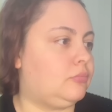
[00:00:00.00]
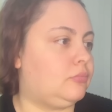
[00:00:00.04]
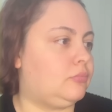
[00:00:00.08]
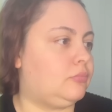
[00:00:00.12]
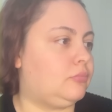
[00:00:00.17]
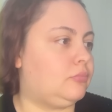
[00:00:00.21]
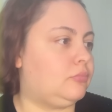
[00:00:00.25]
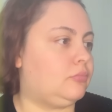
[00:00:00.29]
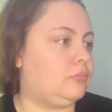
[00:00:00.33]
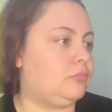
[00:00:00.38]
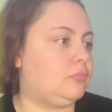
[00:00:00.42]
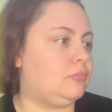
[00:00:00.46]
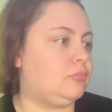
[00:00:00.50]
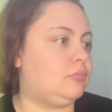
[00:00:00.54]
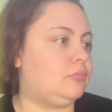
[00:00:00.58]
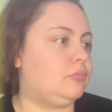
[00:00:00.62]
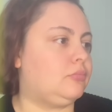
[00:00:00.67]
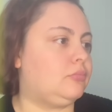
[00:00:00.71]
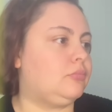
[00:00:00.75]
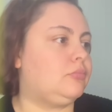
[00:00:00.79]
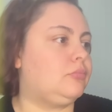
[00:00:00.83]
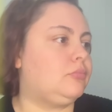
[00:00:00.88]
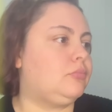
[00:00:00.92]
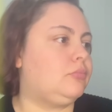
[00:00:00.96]

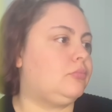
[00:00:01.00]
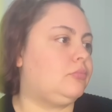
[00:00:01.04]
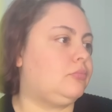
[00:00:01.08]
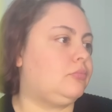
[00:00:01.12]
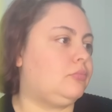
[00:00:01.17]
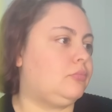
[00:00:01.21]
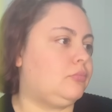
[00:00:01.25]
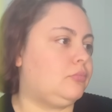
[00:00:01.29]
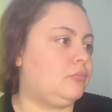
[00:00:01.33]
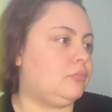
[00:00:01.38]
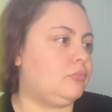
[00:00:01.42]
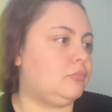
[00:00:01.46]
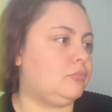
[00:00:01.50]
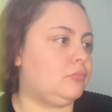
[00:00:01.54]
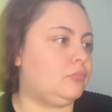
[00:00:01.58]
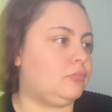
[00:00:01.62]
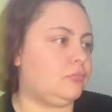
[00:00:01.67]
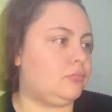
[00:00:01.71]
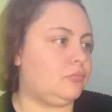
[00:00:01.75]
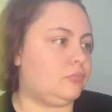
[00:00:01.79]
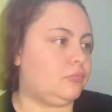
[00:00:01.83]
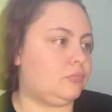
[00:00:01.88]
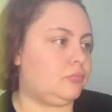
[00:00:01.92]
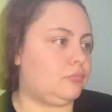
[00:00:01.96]

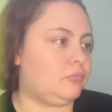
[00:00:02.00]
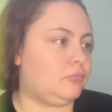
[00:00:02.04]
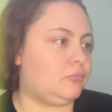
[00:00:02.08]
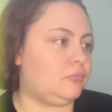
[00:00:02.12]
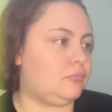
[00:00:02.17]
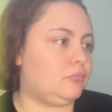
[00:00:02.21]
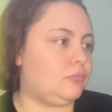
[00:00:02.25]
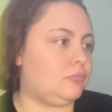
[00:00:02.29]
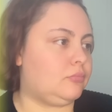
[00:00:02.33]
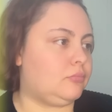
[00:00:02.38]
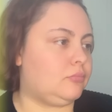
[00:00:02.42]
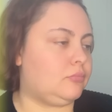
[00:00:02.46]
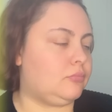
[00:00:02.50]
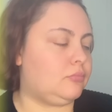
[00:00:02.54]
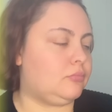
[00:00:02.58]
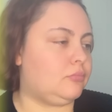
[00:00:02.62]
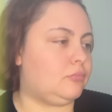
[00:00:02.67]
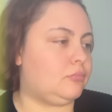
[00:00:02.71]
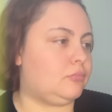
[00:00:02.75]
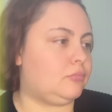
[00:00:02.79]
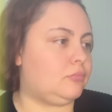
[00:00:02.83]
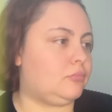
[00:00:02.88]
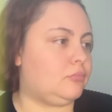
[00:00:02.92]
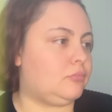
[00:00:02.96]

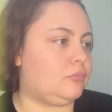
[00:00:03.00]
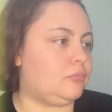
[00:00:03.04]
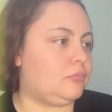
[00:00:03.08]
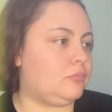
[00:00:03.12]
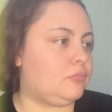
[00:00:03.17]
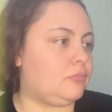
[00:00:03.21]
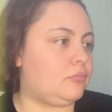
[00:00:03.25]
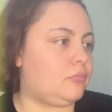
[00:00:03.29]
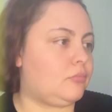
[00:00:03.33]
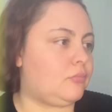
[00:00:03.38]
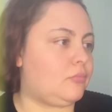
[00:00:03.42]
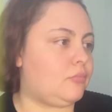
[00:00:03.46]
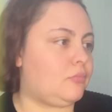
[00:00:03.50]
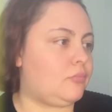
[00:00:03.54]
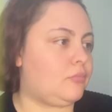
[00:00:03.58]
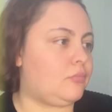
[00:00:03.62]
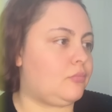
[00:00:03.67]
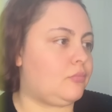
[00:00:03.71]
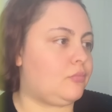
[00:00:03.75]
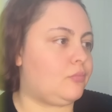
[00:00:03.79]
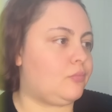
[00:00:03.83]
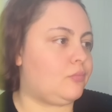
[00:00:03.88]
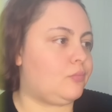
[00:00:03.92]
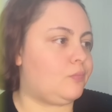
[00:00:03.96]

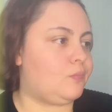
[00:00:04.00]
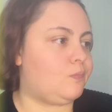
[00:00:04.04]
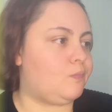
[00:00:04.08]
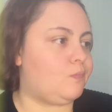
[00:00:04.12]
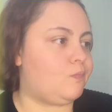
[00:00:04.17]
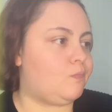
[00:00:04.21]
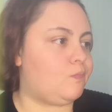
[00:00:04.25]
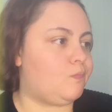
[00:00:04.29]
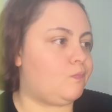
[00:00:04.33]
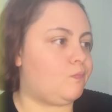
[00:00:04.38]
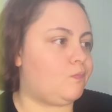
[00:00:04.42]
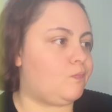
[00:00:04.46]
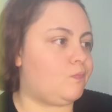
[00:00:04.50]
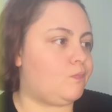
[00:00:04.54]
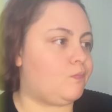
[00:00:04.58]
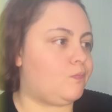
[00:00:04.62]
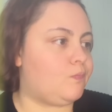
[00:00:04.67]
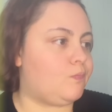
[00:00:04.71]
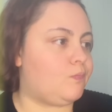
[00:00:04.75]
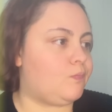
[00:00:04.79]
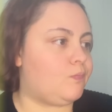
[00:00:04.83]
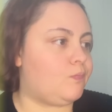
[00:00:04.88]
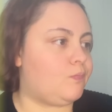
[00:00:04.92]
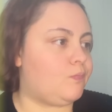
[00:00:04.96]

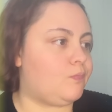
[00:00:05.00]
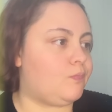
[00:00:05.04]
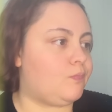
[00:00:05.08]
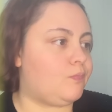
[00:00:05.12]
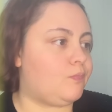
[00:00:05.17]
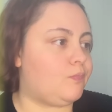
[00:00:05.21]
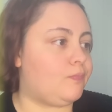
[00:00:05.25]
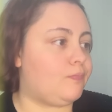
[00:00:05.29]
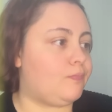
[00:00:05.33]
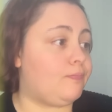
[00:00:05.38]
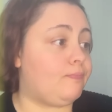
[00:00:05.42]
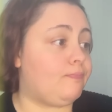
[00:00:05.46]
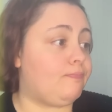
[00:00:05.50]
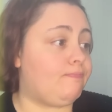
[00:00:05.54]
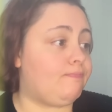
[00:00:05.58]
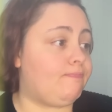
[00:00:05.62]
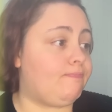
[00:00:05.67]
(silent)